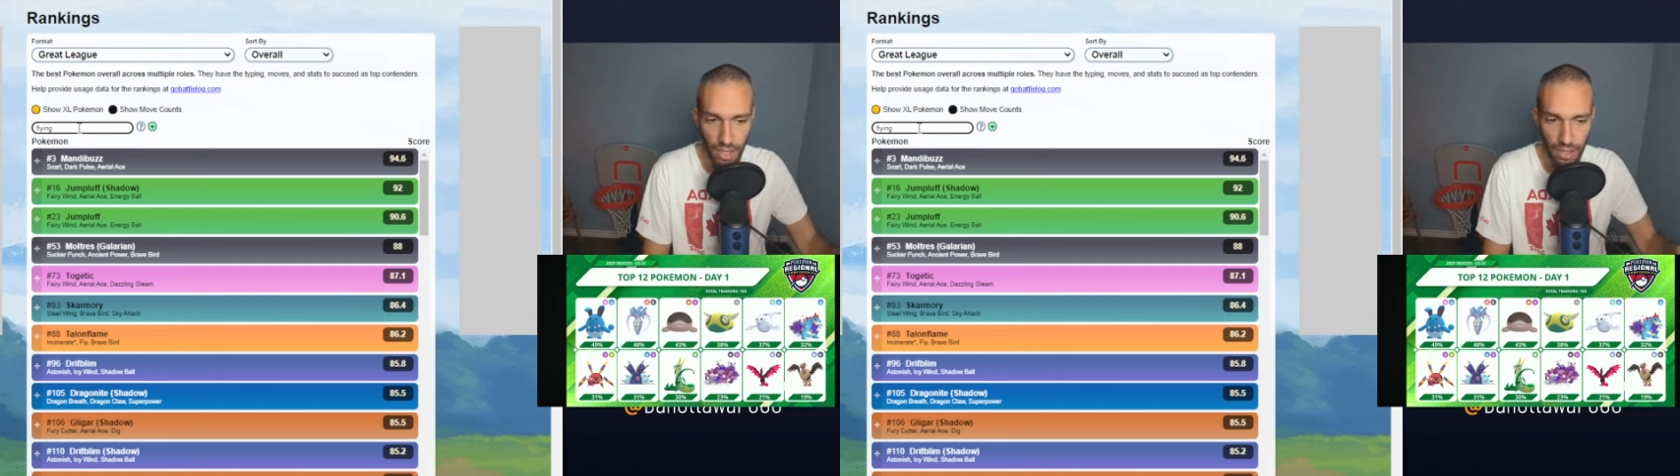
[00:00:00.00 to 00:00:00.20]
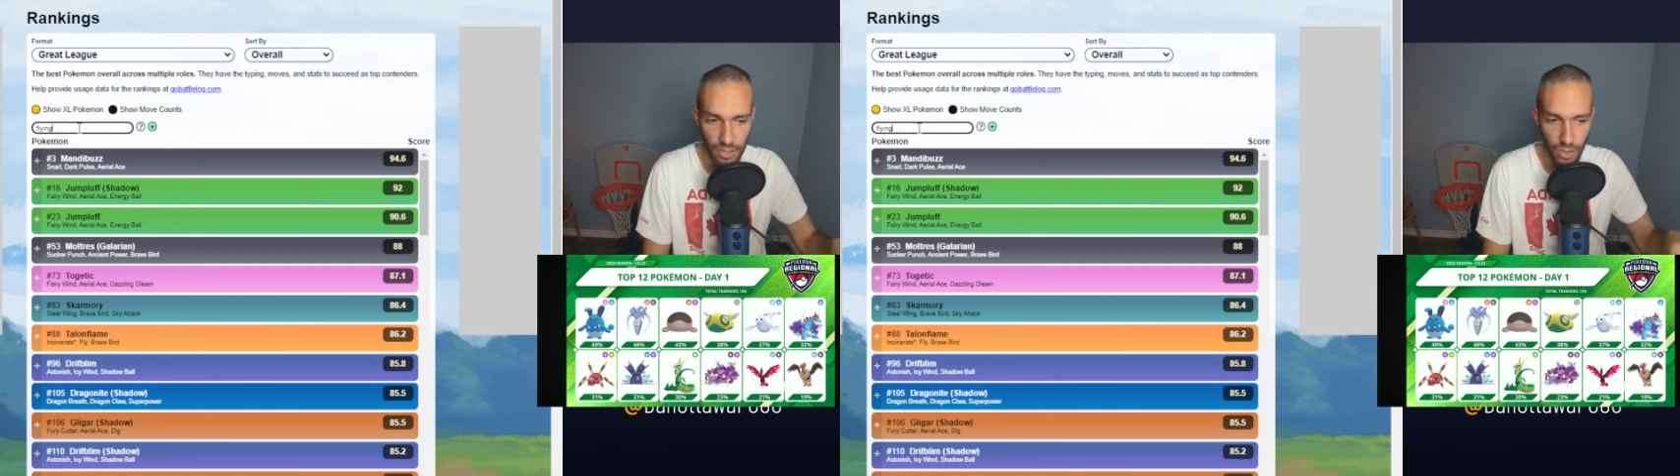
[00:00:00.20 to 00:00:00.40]

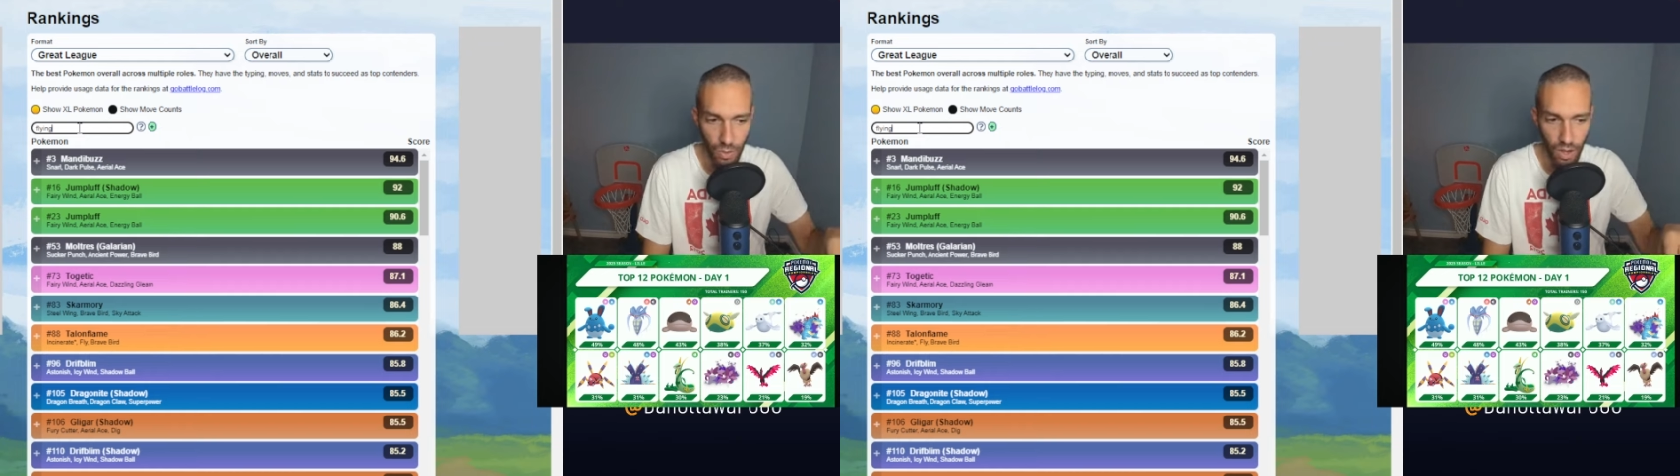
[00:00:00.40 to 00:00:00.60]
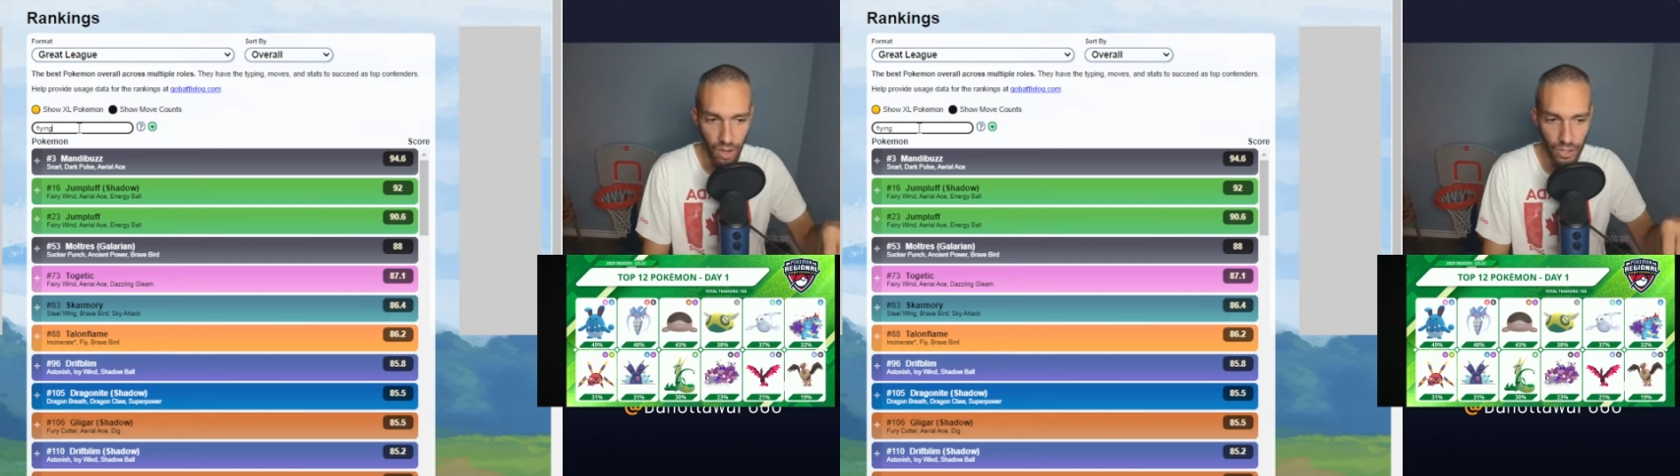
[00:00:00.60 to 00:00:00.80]
So
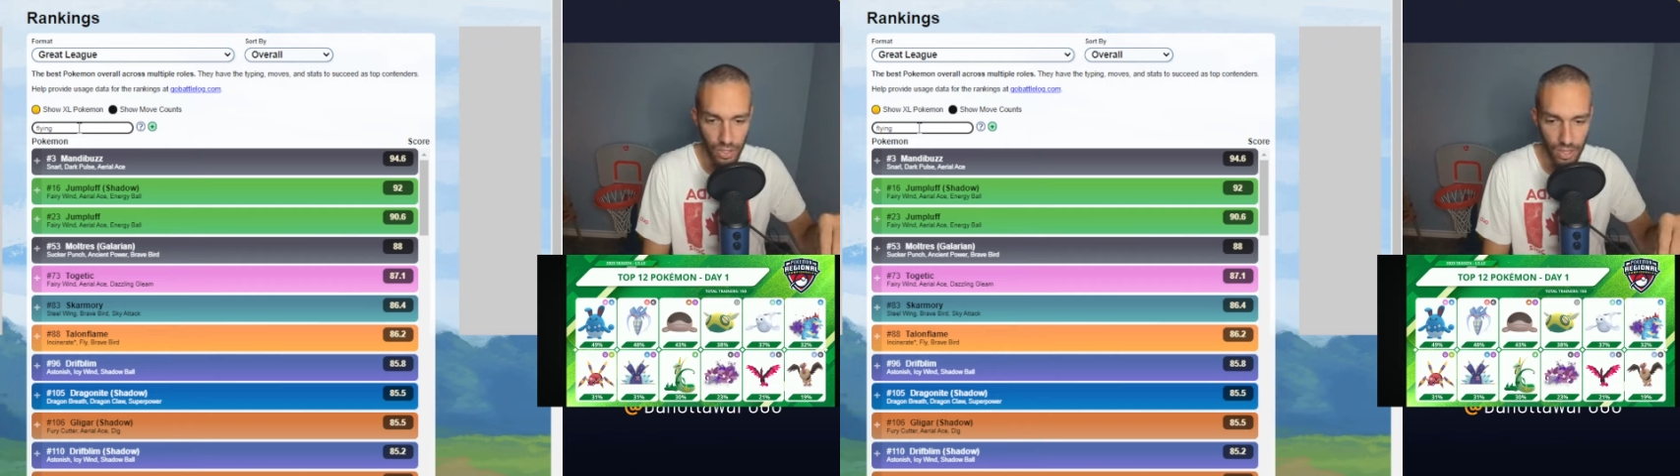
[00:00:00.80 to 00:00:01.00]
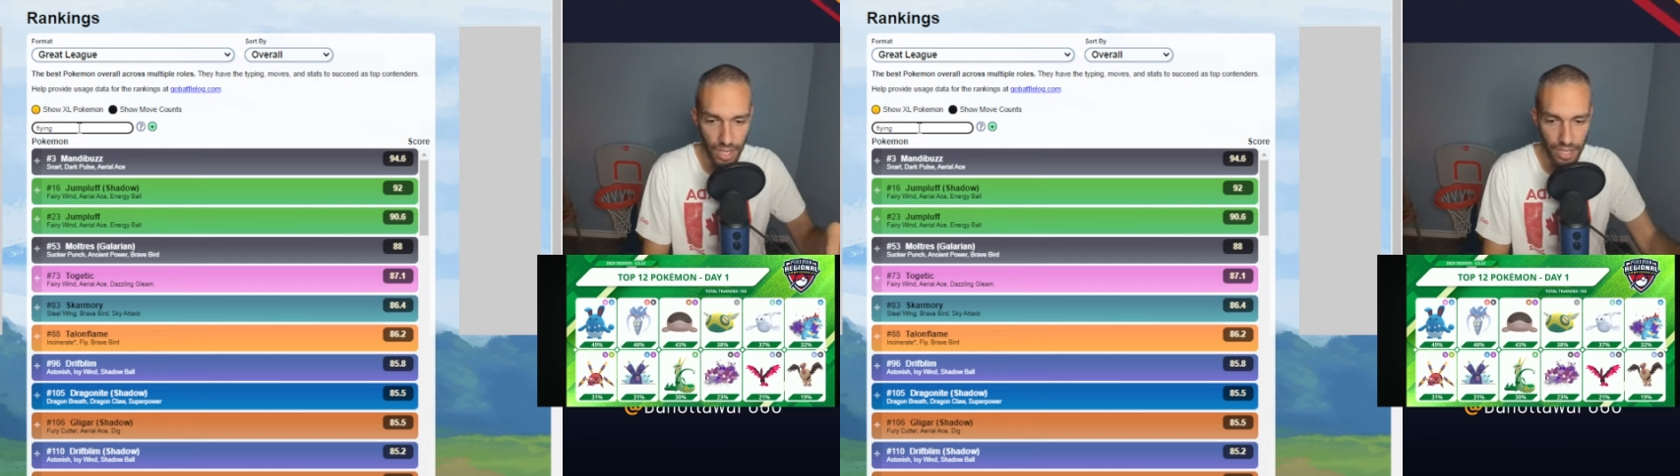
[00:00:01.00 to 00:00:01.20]
all your
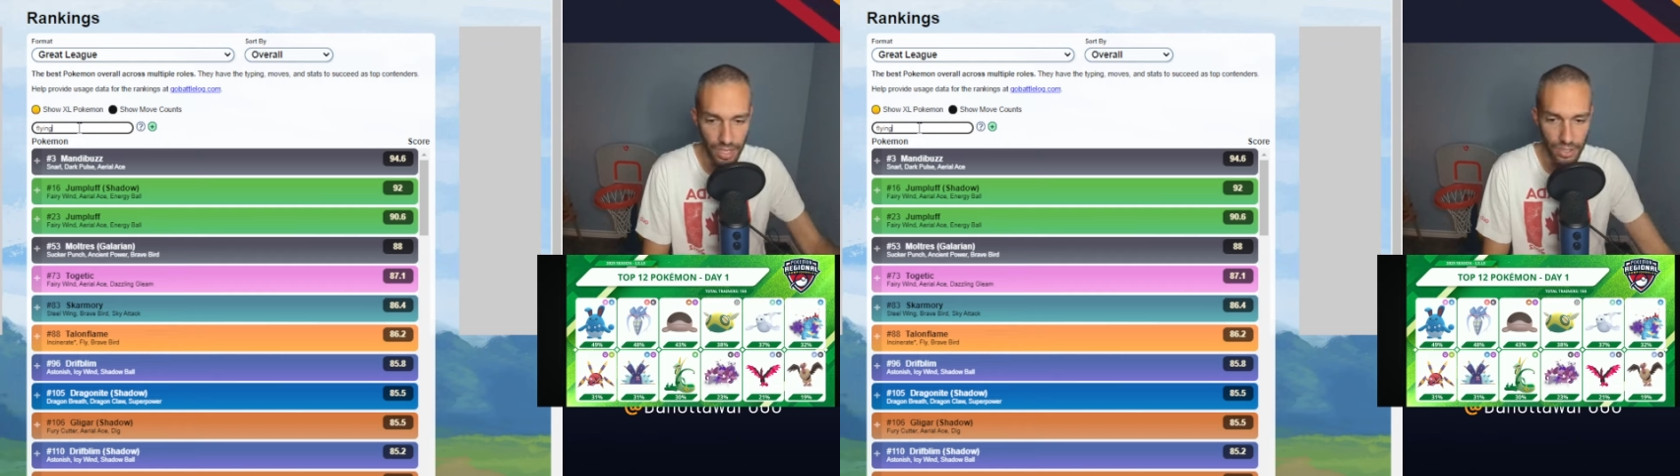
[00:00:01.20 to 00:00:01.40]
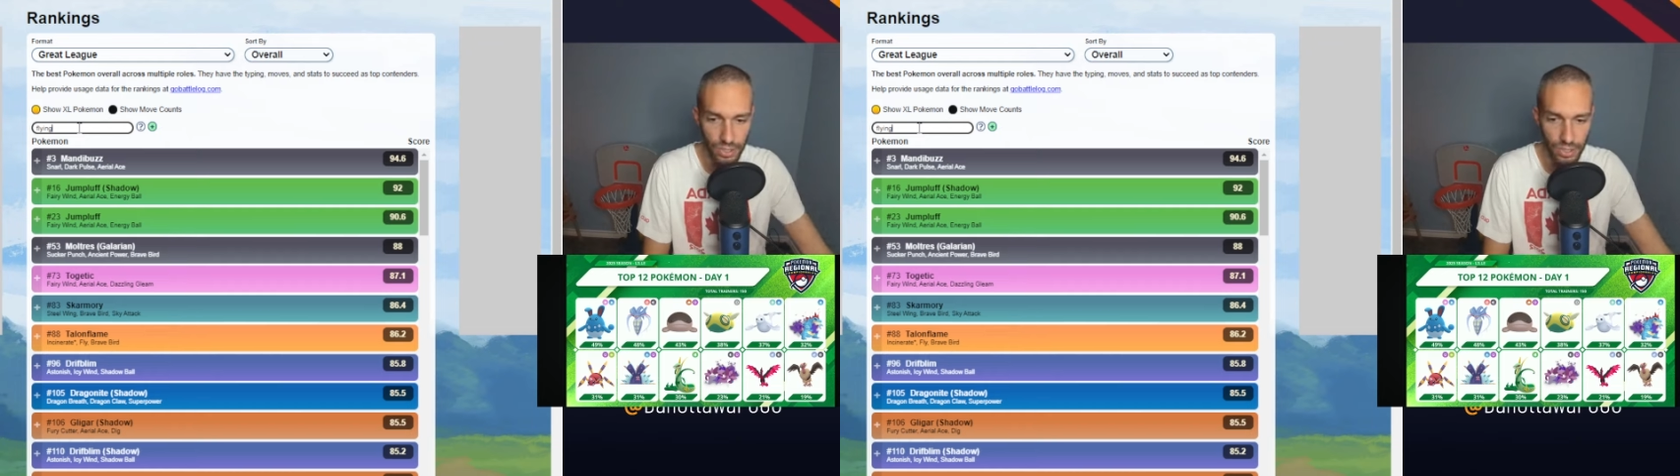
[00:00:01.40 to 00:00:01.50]
Gligars,